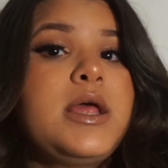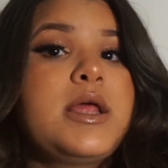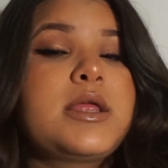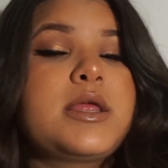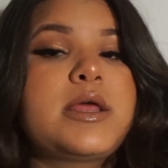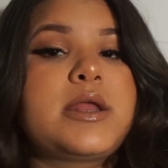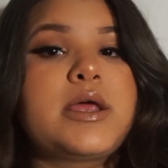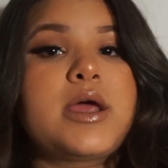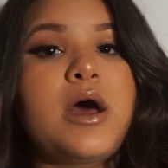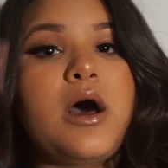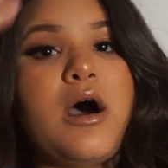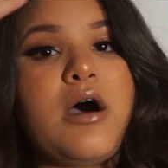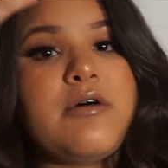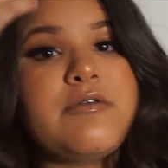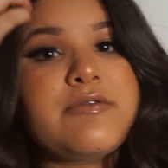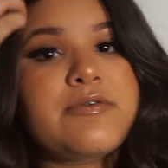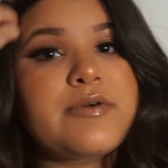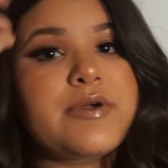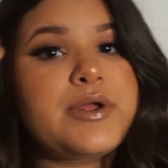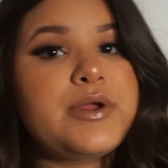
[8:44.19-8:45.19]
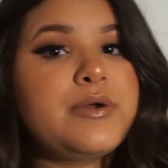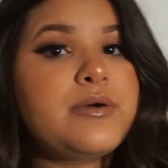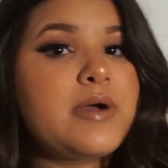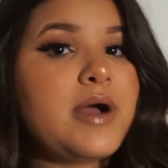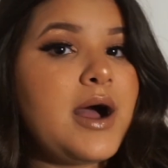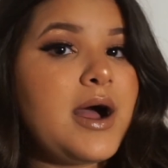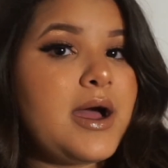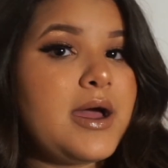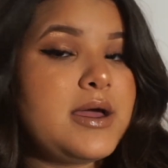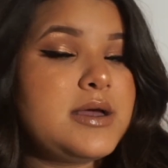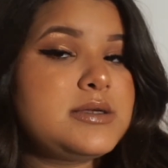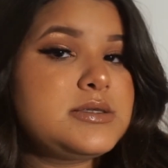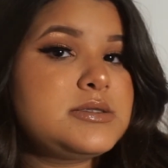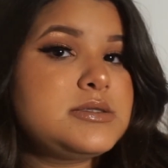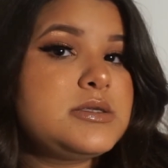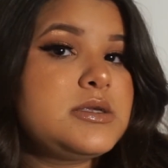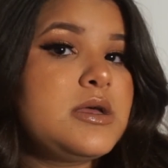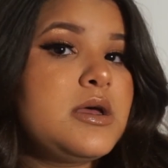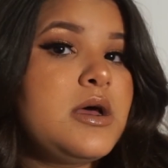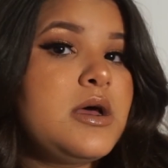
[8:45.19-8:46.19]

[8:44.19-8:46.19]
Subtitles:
get it up for you guys.